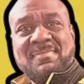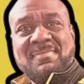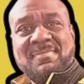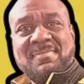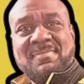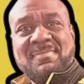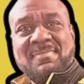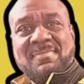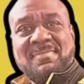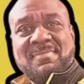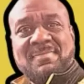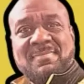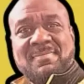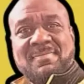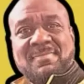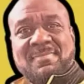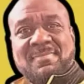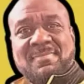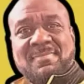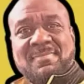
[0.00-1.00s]

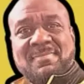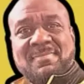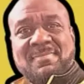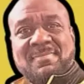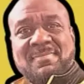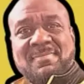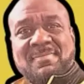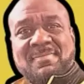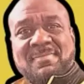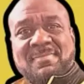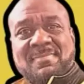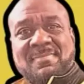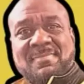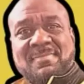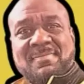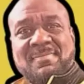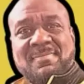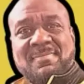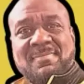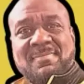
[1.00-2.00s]

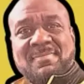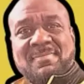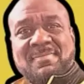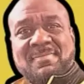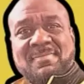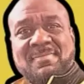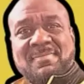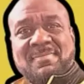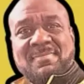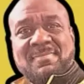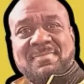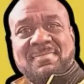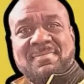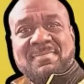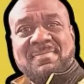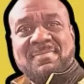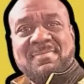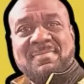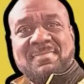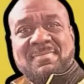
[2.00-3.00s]

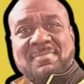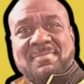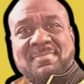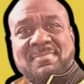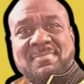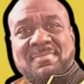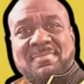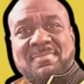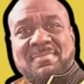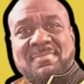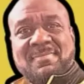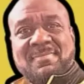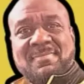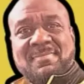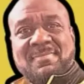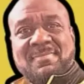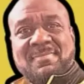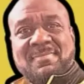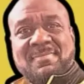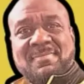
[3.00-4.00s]

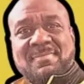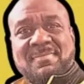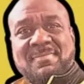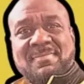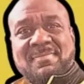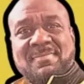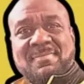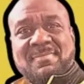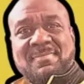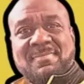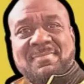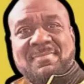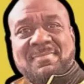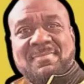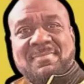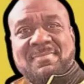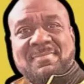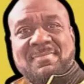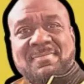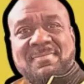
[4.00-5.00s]

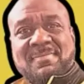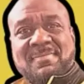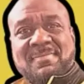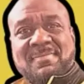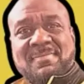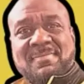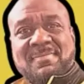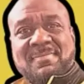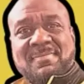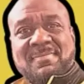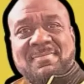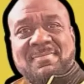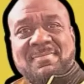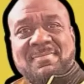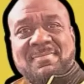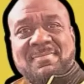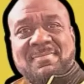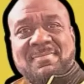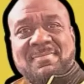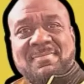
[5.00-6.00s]

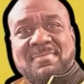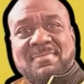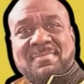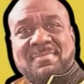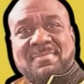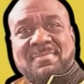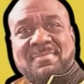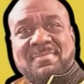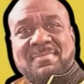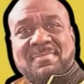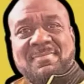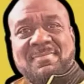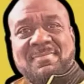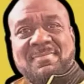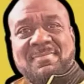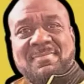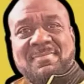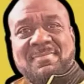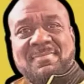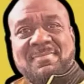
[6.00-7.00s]

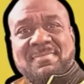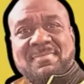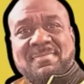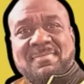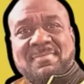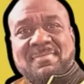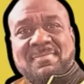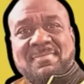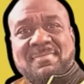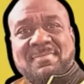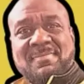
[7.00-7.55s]
The person shown says nothing.